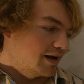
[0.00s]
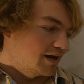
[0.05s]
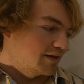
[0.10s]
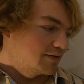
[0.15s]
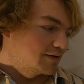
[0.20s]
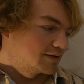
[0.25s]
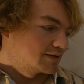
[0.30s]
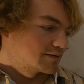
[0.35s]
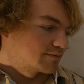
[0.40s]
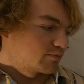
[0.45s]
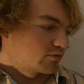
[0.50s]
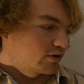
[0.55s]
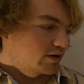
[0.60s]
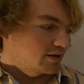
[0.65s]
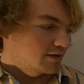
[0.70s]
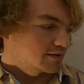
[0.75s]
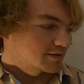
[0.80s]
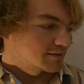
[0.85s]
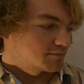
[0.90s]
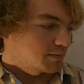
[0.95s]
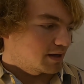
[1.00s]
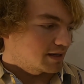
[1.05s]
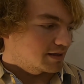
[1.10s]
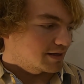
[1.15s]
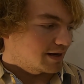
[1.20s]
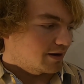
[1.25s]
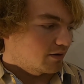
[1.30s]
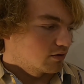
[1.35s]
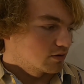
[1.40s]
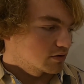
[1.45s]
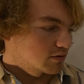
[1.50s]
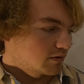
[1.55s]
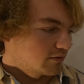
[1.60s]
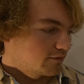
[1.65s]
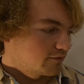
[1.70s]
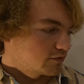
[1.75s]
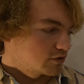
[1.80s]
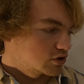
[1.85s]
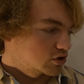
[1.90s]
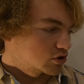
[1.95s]
And this spring is made out
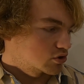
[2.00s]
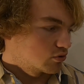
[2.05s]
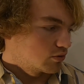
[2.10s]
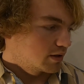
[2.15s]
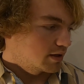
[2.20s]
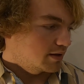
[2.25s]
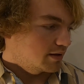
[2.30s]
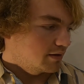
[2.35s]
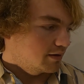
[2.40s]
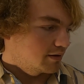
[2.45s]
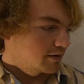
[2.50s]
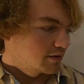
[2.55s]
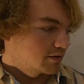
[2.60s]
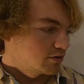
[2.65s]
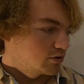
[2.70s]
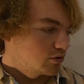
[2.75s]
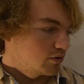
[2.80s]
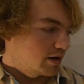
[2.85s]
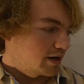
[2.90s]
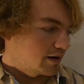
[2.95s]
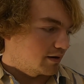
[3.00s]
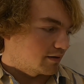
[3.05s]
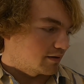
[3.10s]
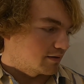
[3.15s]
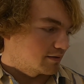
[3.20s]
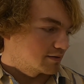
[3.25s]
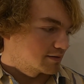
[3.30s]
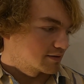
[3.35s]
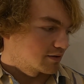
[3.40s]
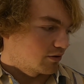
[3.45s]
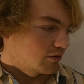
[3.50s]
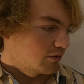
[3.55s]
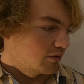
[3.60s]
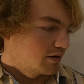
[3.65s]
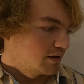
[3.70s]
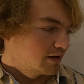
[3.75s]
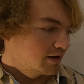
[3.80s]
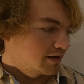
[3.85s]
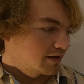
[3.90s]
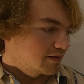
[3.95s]
of Shui Yuan.
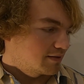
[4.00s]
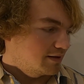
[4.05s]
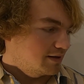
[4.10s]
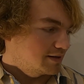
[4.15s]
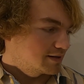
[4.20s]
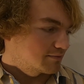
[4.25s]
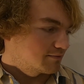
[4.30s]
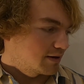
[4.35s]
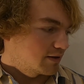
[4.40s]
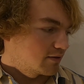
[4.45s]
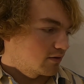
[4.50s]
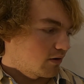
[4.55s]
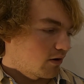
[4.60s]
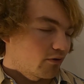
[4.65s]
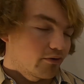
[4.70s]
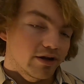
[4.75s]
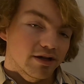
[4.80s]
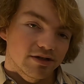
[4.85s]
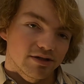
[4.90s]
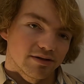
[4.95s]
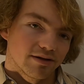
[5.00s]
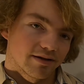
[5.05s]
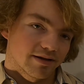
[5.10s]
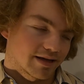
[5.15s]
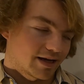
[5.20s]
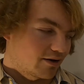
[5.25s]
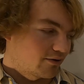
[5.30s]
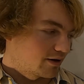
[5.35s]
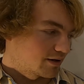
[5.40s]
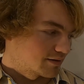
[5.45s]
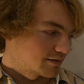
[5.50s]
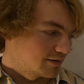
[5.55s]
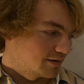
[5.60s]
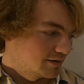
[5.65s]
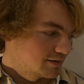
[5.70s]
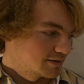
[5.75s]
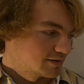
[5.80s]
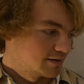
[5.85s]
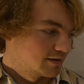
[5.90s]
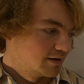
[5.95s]
So these were the original
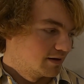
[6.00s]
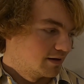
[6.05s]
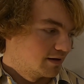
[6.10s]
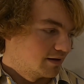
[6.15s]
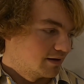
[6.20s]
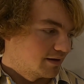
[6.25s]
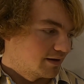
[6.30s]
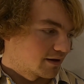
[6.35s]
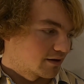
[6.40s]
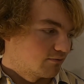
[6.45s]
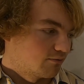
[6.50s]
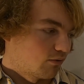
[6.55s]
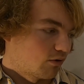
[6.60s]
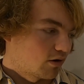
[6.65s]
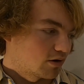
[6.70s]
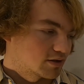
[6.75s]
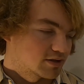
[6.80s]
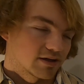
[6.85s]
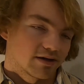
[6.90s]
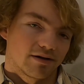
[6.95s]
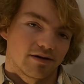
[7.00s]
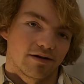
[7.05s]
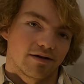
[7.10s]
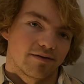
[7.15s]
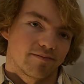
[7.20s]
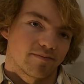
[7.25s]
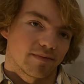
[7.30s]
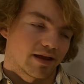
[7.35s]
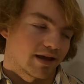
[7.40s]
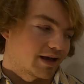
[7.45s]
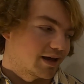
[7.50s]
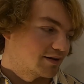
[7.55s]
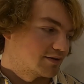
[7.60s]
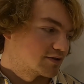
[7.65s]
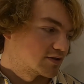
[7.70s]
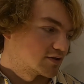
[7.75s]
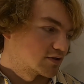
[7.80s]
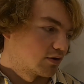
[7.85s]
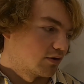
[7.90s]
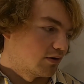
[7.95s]
characters, like water and
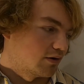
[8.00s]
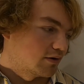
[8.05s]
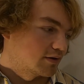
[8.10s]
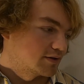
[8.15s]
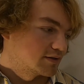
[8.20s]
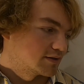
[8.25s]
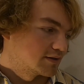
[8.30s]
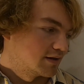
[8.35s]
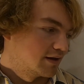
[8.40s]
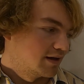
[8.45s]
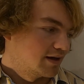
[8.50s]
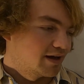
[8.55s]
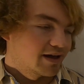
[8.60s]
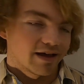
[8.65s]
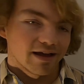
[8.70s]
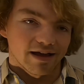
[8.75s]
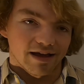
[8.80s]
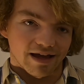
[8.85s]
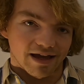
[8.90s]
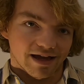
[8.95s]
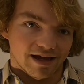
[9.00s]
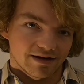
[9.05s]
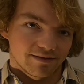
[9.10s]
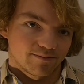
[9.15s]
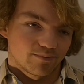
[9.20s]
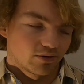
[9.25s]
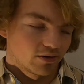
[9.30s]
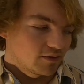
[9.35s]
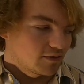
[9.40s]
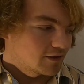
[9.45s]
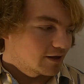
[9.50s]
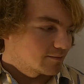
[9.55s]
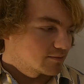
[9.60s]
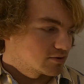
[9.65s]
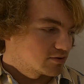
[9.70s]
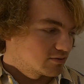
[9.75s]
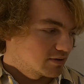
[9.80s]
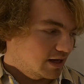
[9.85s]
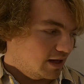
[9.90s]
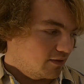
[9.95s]
source, and put them
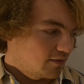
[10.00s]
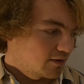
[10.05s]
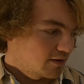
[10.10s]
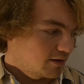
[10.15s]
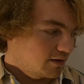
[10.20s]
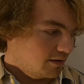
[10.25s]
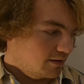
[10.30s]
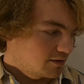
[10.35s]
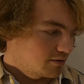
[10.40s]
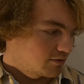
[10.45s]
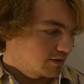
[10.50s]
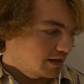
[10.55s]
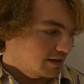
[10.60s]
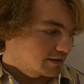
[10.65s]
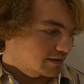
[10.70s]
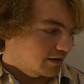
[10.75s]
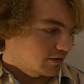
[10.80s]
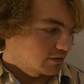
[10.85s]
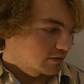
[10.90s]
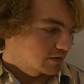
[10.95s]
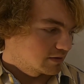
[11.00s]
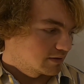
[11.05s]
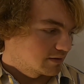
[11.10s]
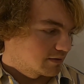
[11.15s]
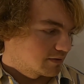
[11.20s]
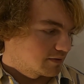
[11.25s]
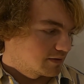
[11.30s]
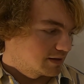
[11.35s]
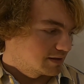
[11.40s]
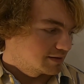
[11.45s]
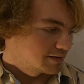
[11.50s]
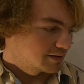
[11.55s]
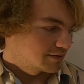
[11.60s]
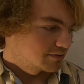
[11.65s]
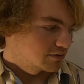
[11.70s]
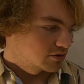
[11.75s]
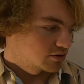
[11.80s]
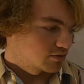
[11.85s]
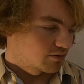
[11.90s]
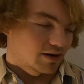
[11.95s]
together, you get out
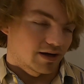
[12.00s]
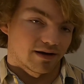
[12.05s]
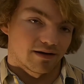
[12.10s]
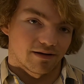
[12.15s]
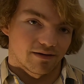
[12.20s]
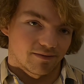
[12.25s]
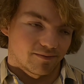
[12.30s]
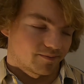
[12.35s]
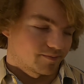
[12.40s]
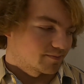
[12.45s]
this Tren.